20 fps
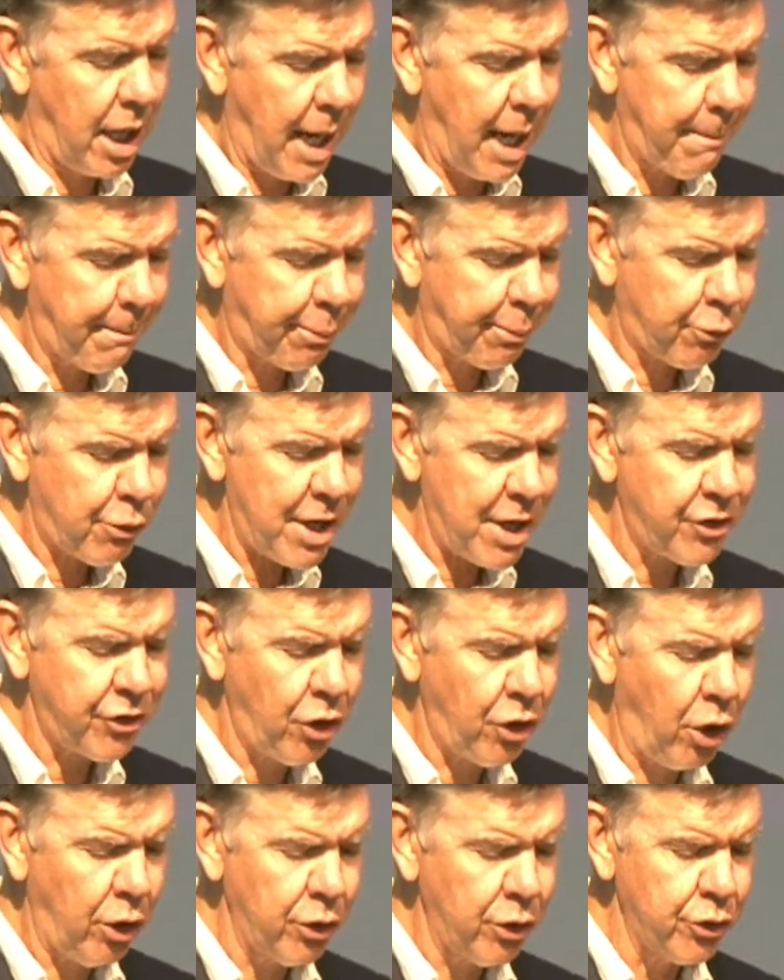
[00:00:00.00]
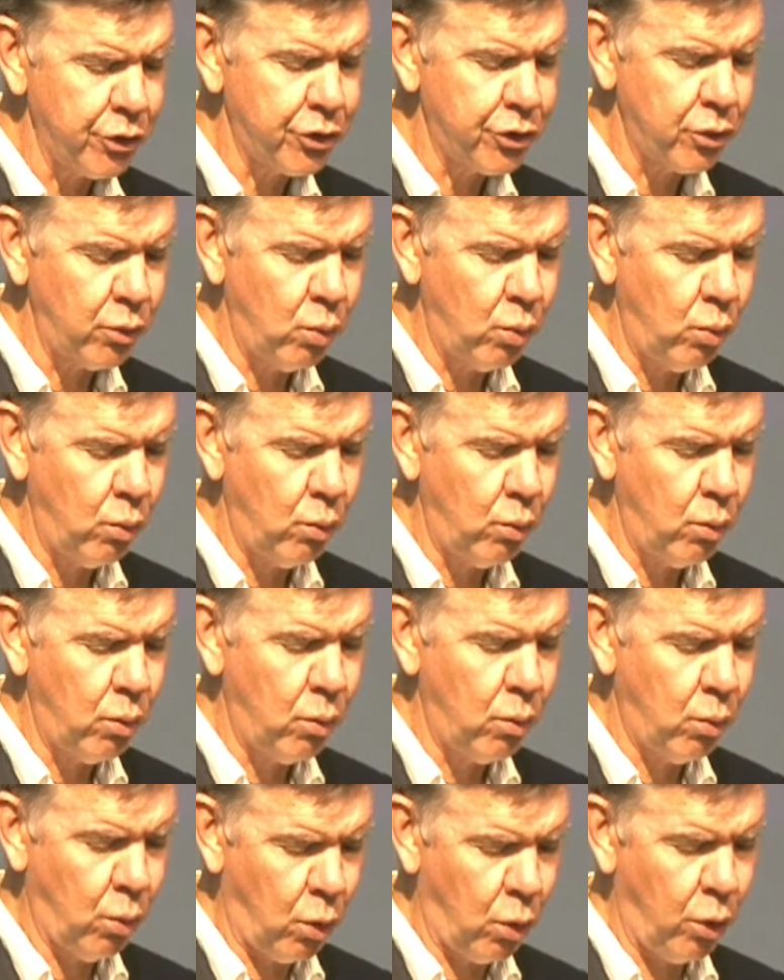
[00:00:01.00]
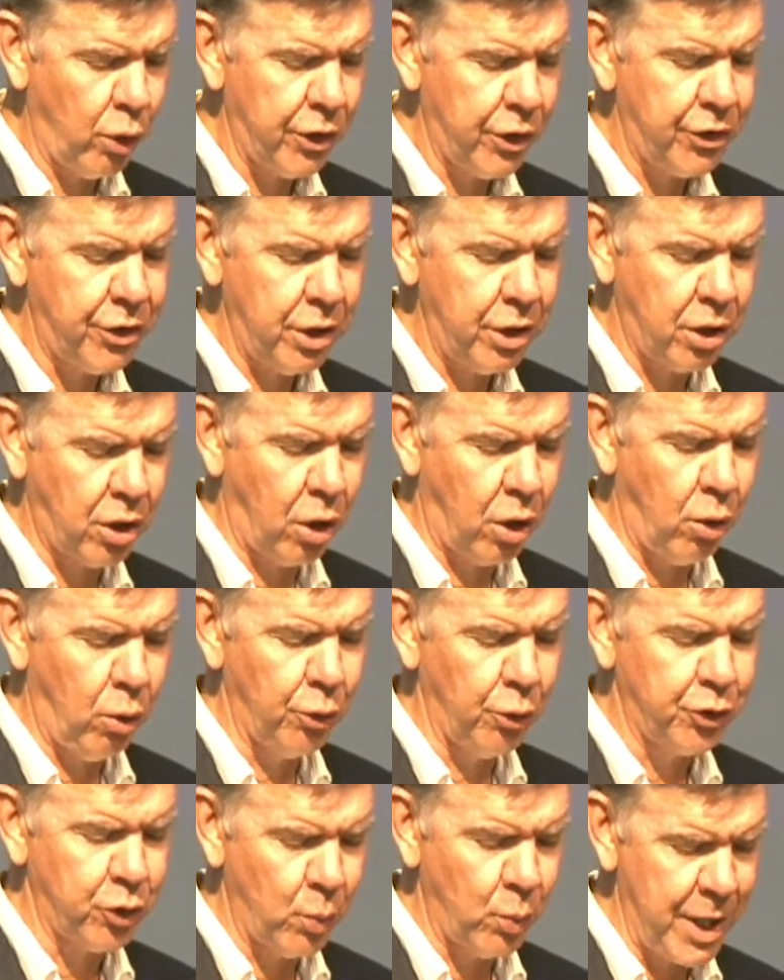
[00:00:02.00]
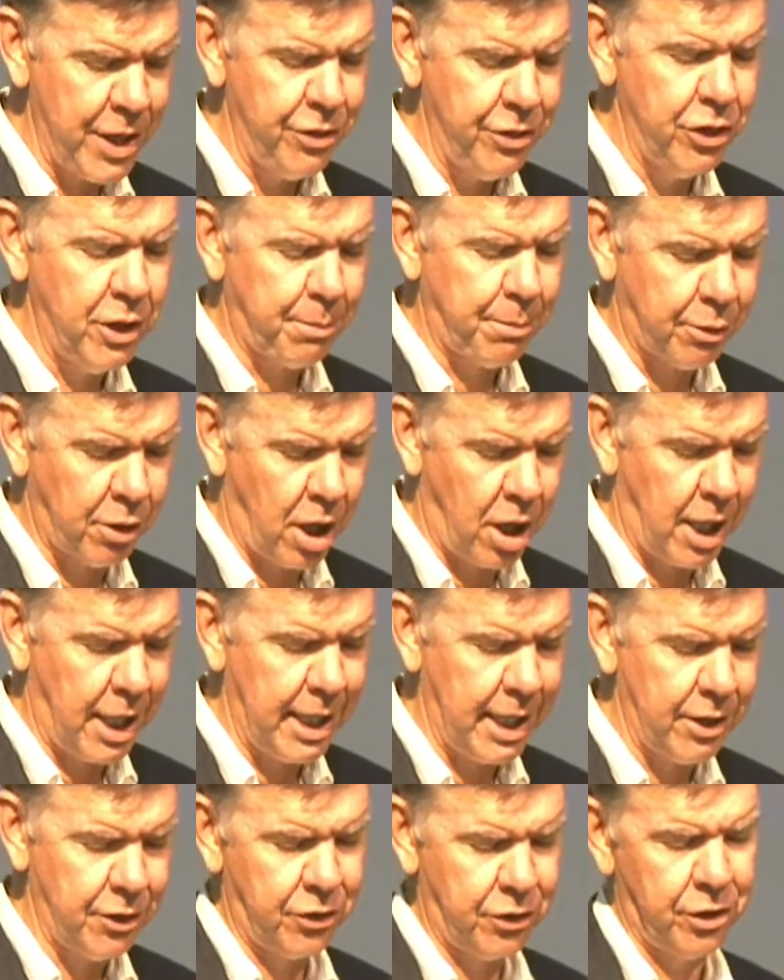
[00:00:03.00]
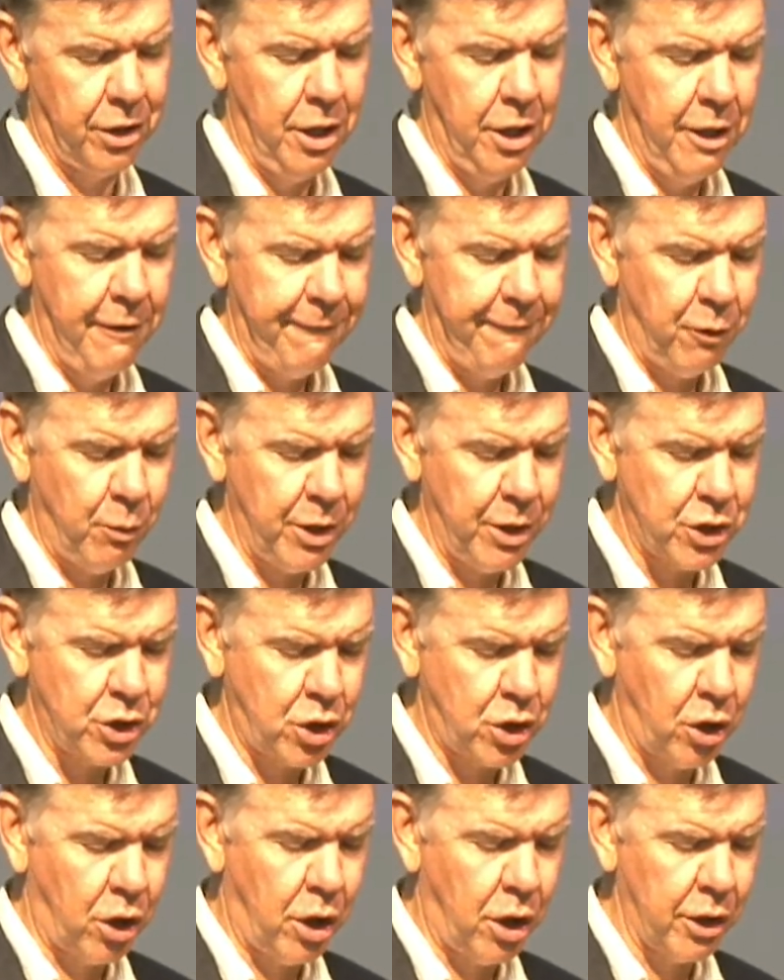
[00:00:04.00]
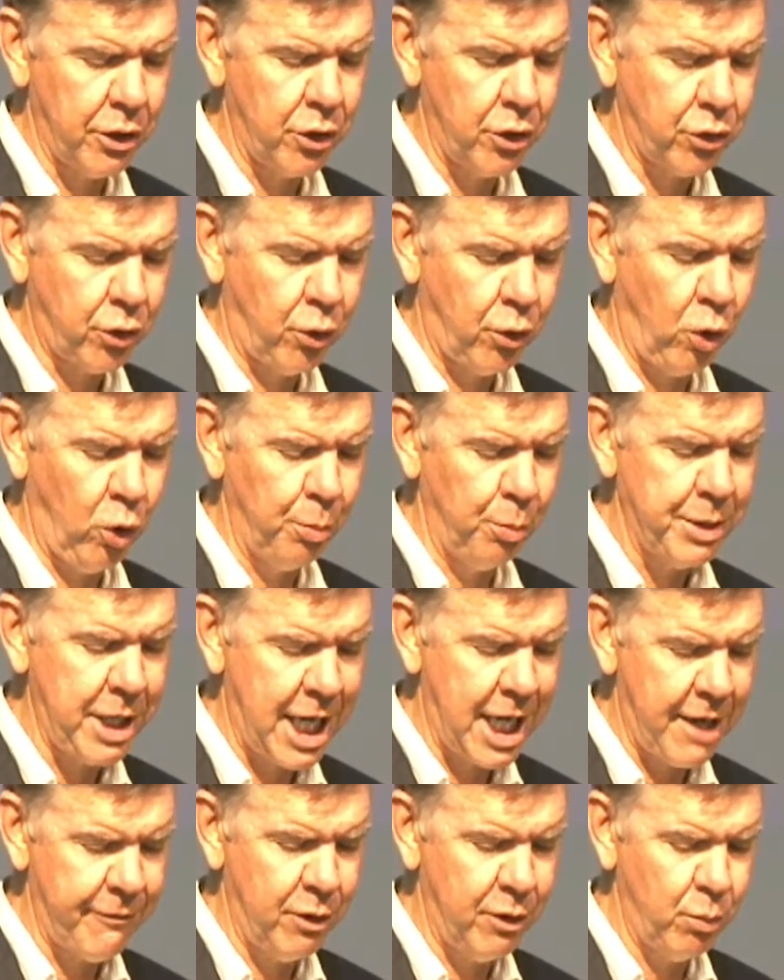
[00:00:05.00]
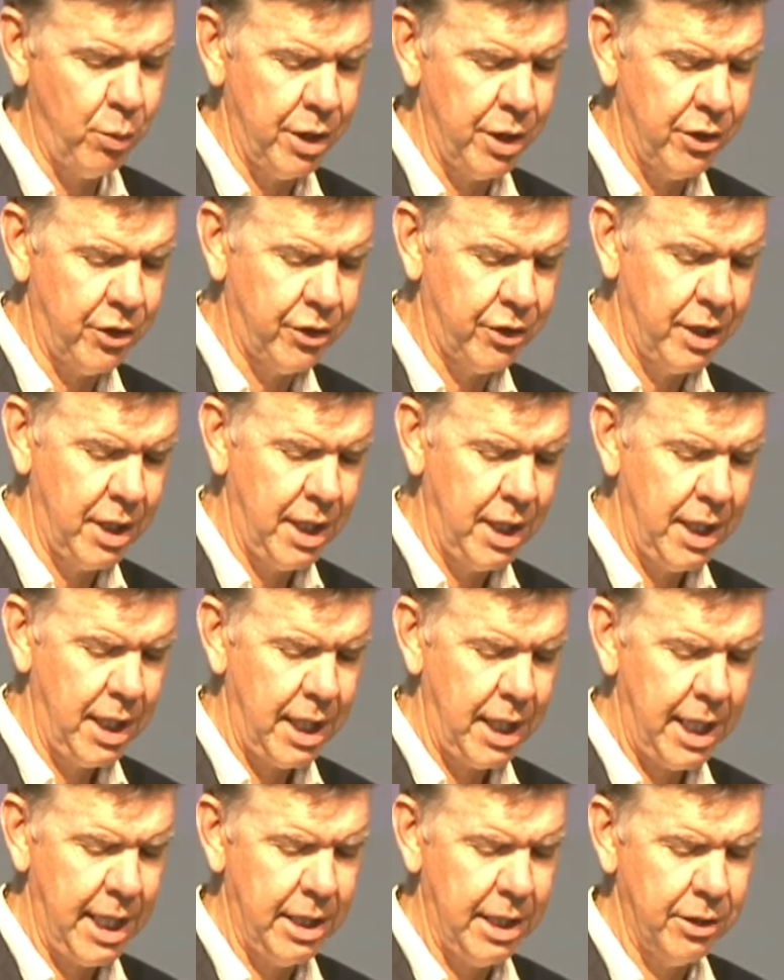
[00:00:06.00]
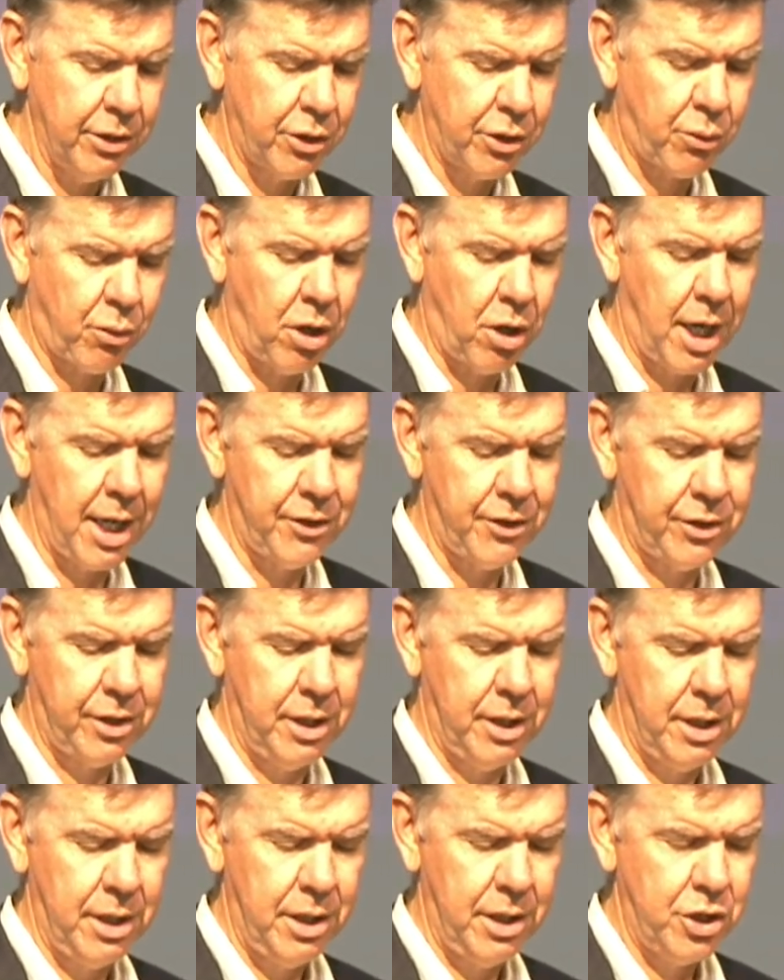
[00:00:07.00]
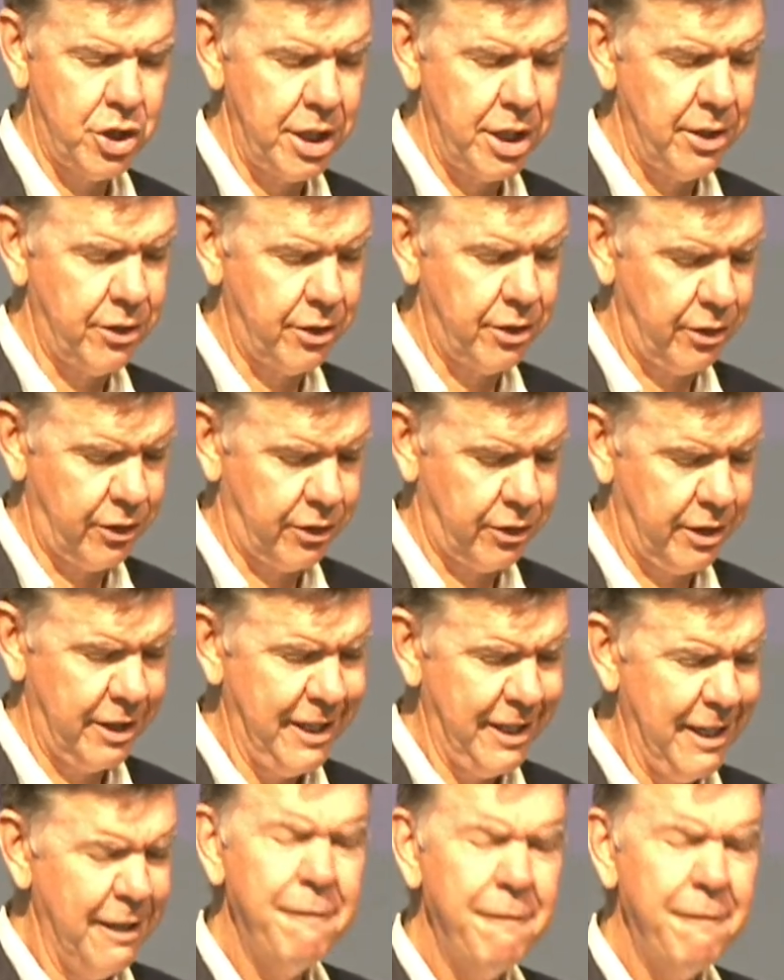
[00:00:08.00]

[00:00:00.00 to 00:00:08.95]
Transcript: I press on towards the goal to win the prize for which God has called me heavenwards in Christ Jesus.